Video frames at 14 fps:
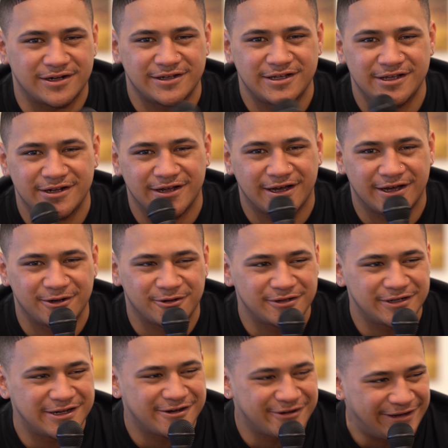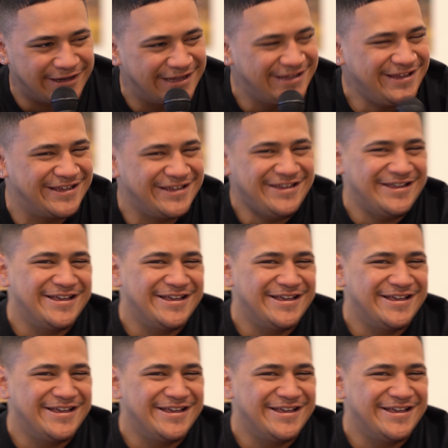You know, like now, you know,